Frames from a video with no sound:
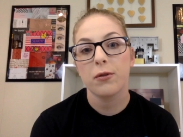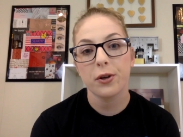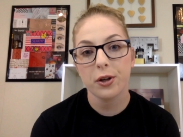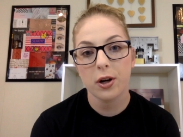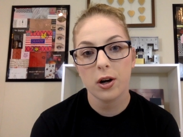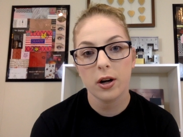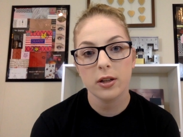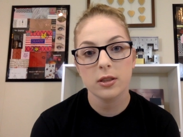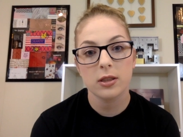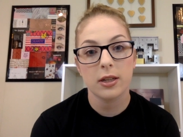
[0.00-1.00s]
For your
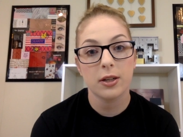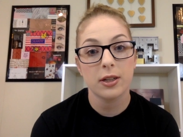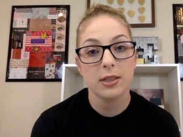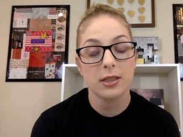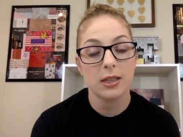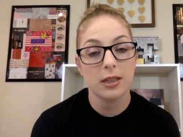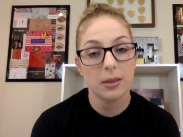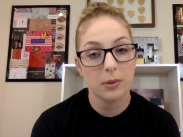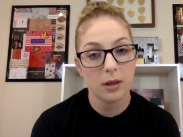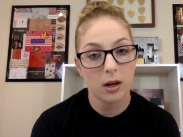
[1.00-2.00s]
cars, there is the
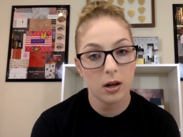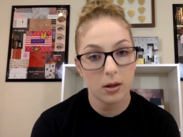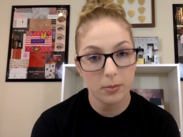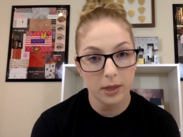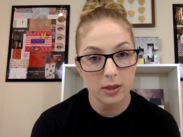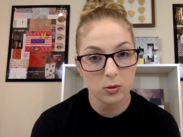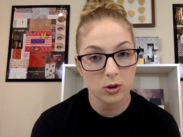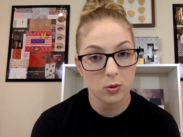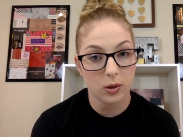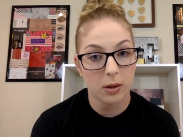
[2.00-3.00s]
Lemon Lot on base, which
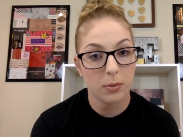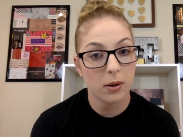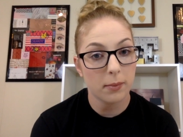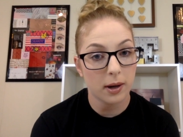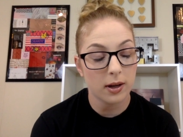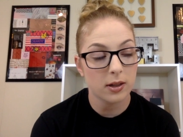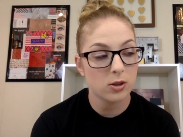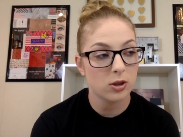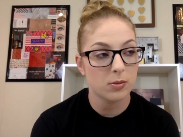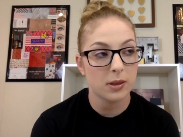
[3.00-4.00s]
is where I bought mine. It
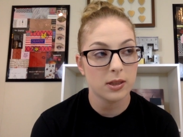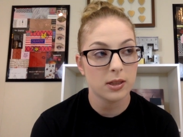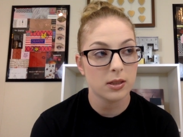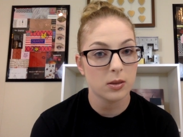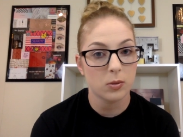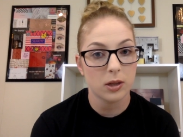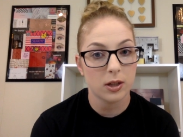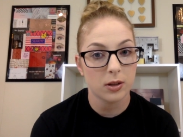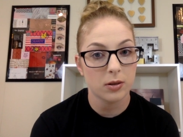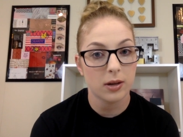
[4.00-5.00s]
just means that someone
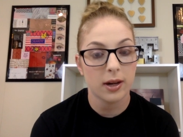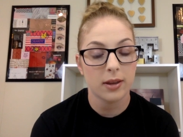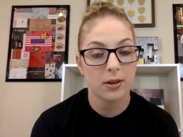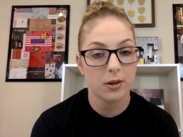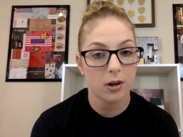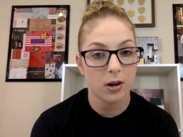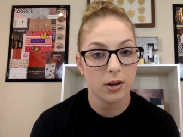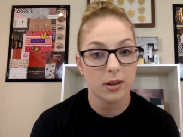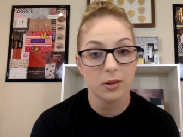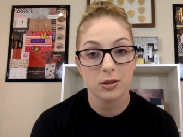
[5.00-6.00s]
here had their car
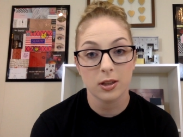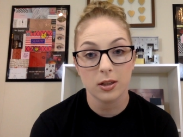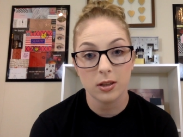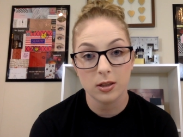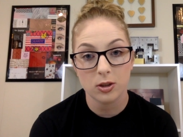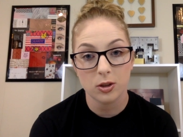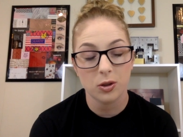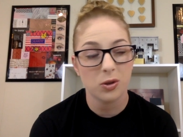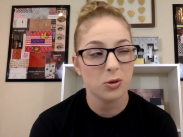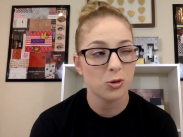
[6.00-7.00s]
and they're selling it to
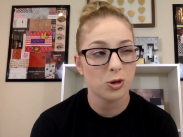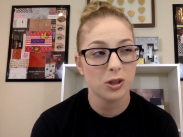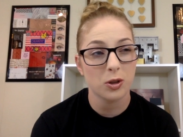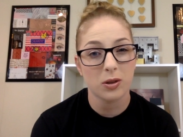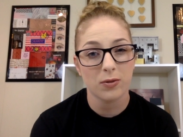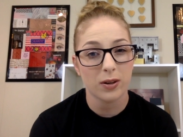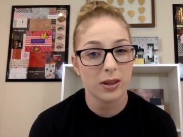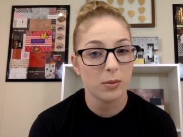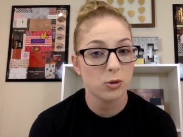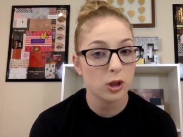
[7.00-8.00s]
you. Usually you can
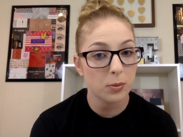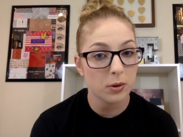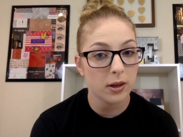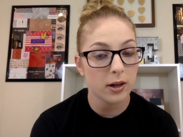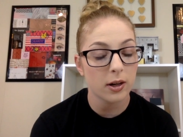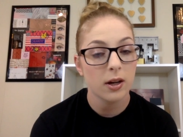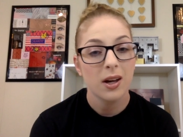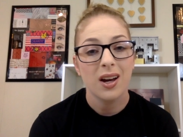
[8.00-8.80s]
find them cheaper there.